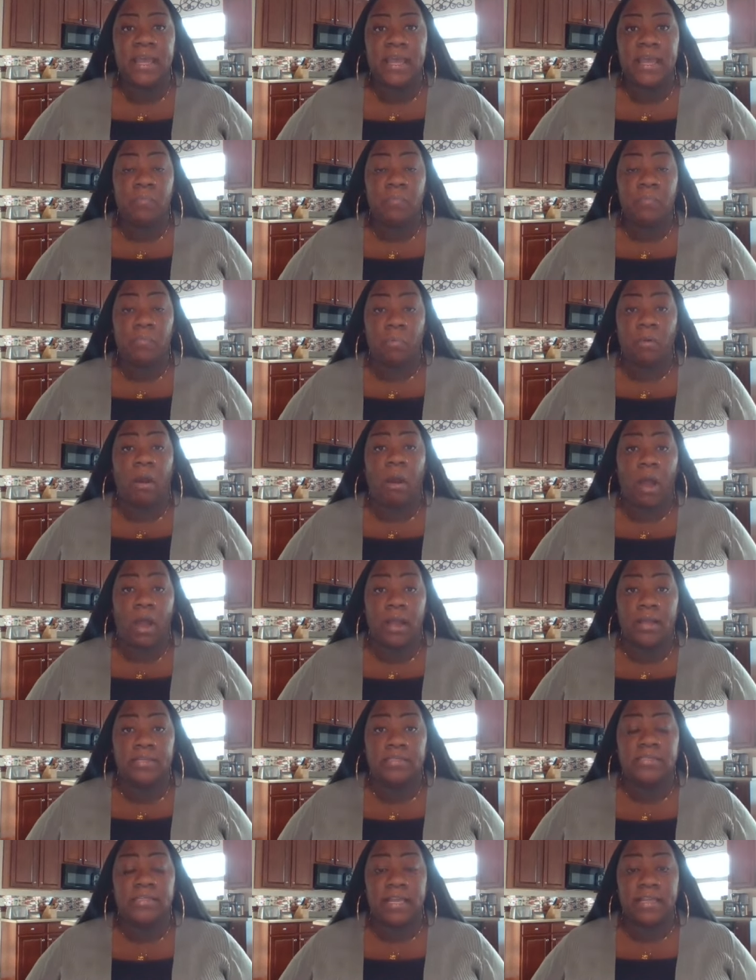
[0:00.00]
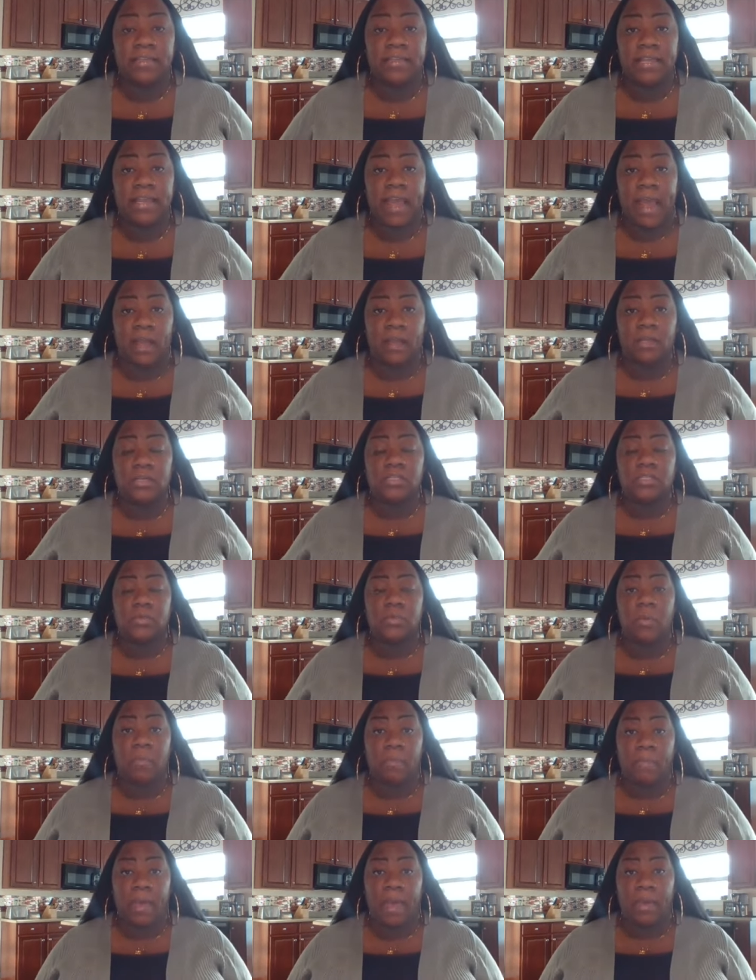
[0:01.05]
in bronze, the
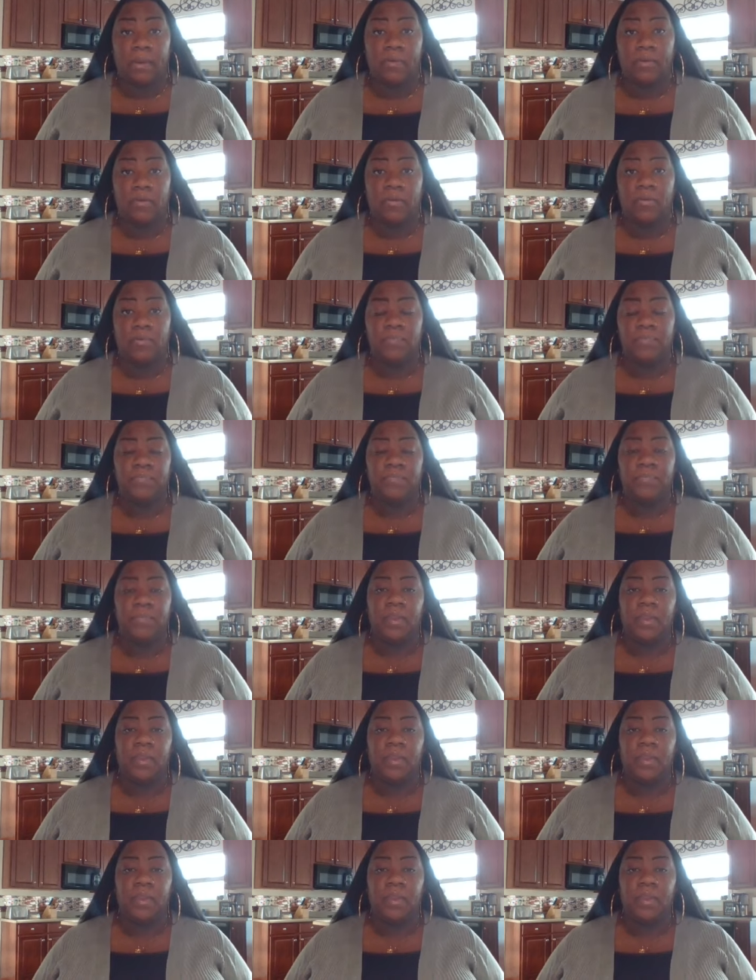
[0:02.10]
actual metal.